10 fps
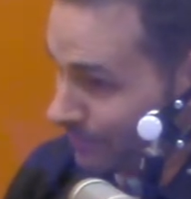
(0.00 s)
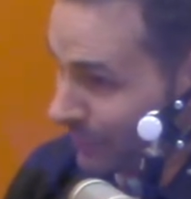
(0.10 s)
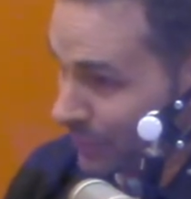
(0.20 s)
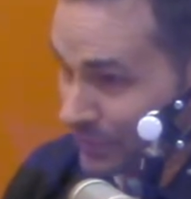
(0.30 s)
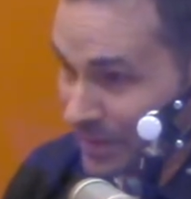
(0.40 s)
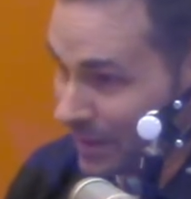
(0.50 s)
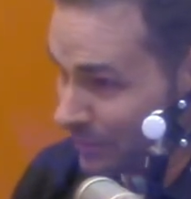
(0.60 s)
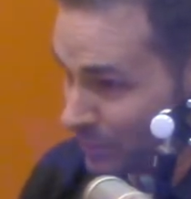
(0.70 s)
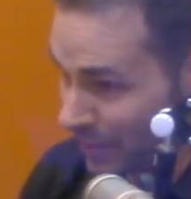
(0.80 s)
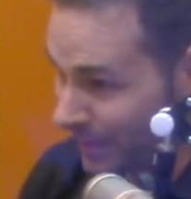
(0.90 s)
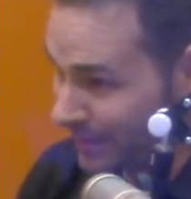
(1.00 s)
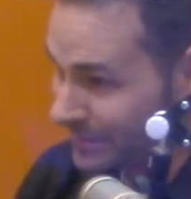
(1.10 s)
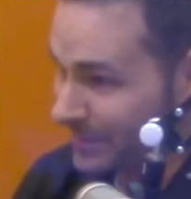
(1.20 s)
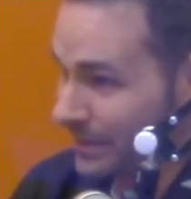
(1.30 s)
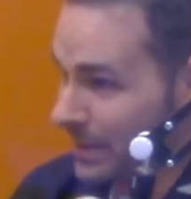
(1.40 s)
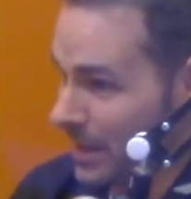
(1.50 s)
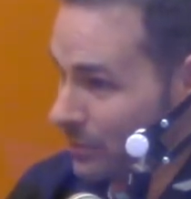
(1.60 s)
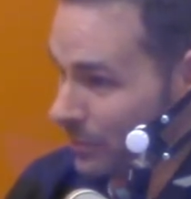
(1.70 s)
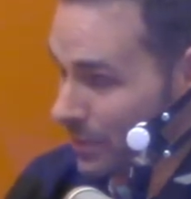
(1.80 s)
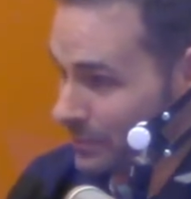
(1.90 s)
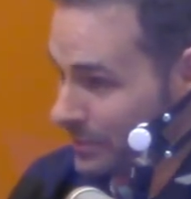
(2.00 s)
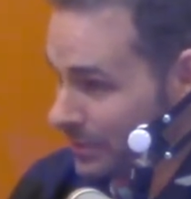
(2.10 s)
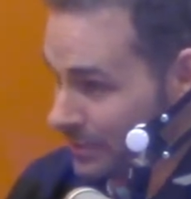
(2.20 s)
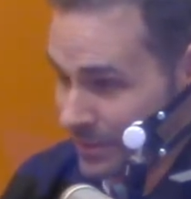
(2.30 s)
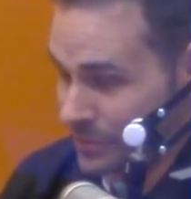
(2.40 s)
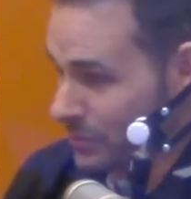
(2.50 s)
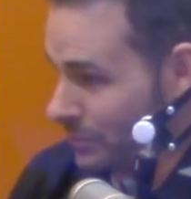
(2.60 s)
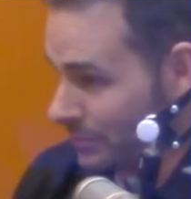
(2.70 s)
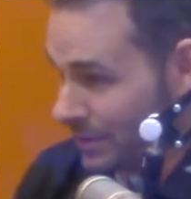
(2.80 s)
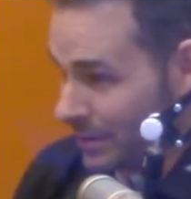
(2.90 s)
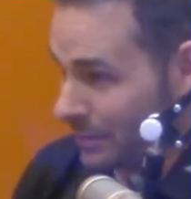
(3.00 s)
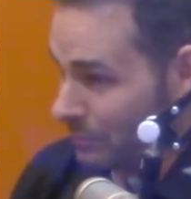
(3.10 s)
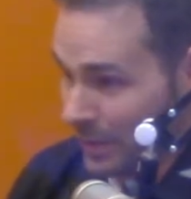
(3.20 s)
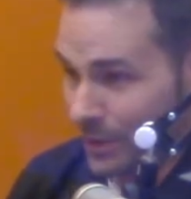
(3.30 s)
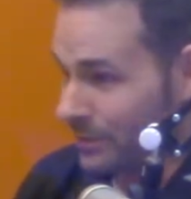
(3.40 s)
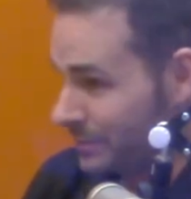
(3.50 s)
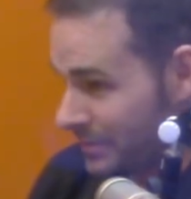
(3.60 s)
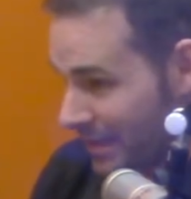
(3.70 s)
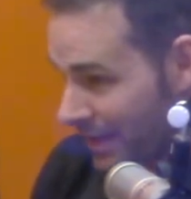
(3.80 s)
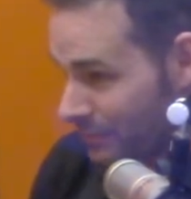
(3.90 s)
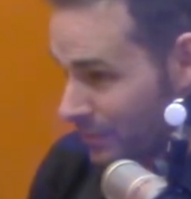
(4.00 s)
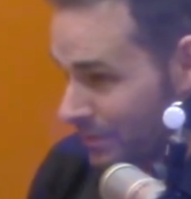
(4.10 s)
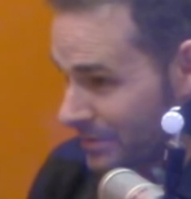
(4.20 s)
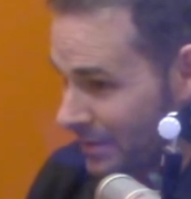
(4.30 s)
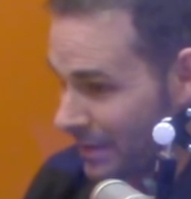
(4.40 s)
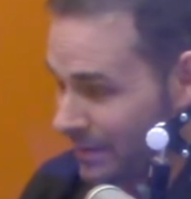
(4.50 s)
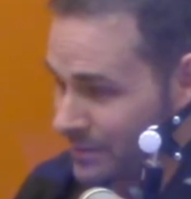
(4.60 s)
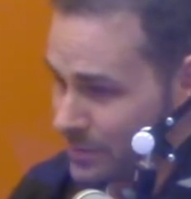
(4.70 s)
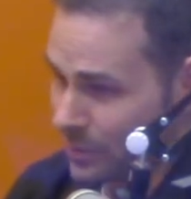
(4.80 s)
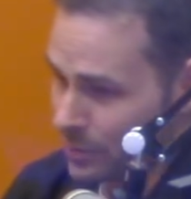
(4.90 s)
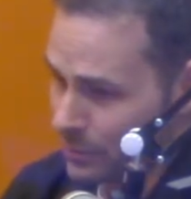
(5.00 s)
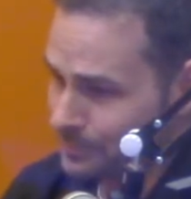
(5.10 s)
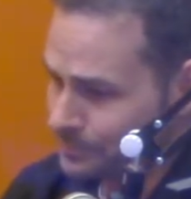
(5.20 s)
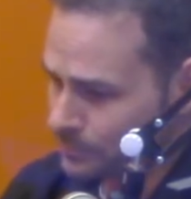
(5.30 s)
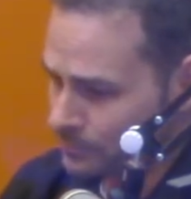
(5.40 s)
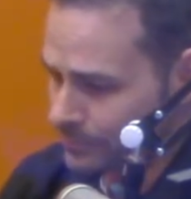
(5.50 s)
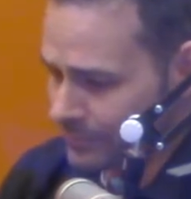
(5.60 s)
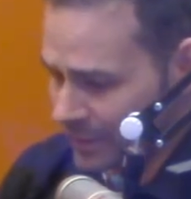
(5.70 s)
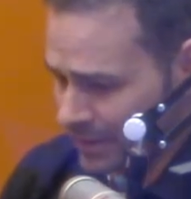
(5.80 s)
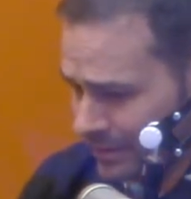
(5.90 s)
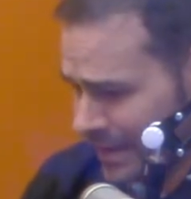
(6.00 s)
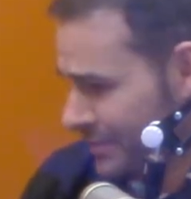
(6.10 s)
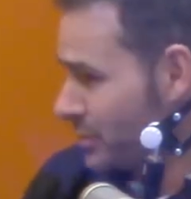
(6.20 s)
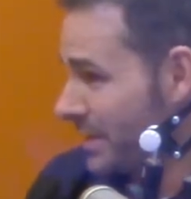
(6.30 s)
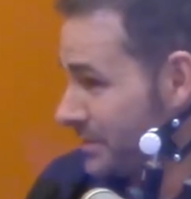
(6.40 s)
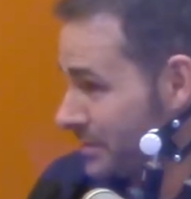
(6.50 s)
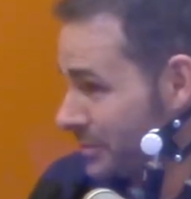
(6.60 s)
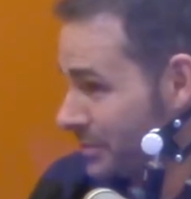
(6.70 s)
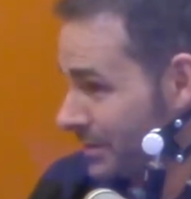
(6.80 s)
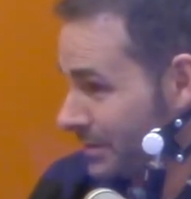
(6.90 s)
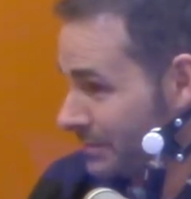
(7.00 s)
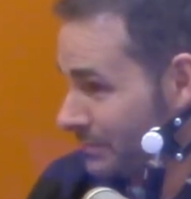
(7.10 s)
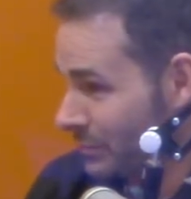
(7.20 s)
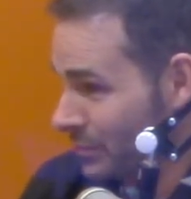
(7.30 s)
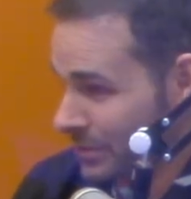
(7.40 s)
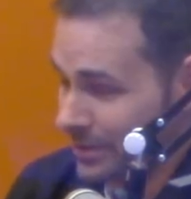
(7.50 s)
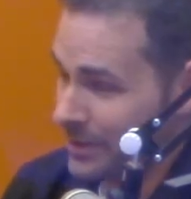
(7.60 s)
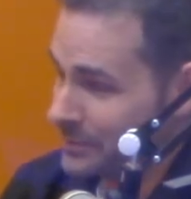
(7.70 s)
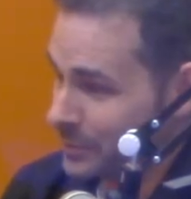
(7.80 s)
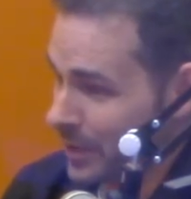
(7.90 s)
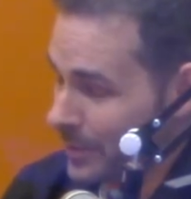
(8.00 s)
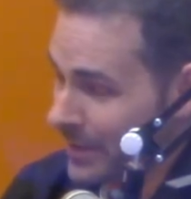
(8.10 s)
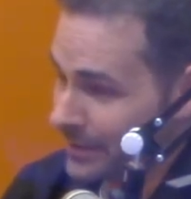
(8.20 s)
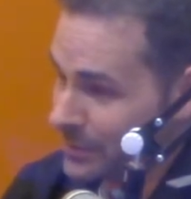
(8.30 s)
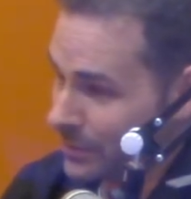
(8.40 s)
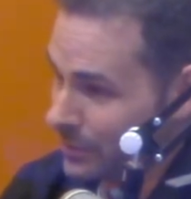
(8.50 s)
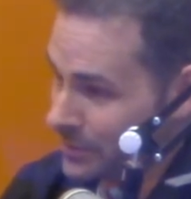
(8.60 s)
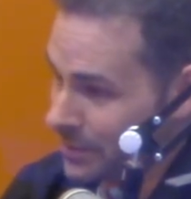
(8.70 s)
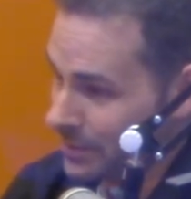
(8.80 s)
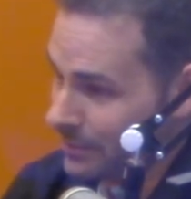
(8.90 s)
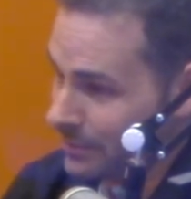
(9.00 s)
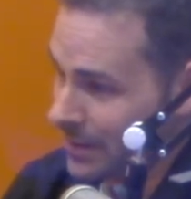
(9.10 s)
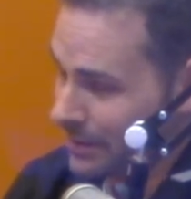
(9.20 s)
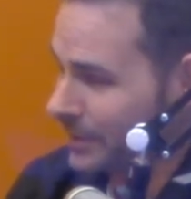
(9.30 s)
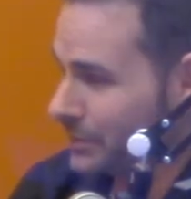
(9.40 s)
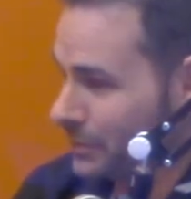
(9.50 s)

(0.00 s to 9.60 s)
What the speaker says: old 10 plates, and now we're up to digital mirrorless cameras. And so that transition really keeps me on my toes, and I like to